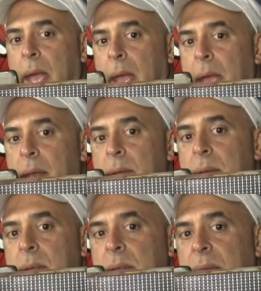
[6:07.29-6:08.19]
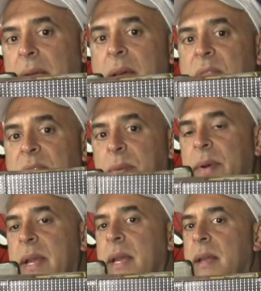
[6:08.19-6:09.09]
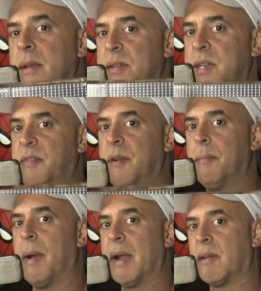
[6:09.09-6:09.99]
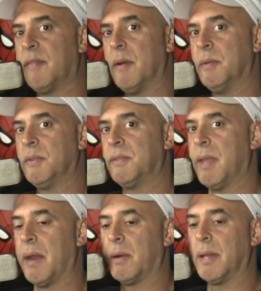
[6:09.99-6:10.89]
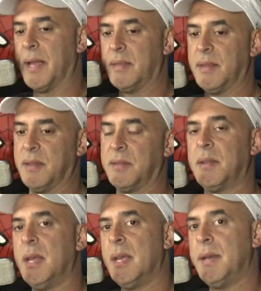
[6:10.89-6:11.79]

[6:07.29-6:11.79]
And they have 3 different microphones that are like this.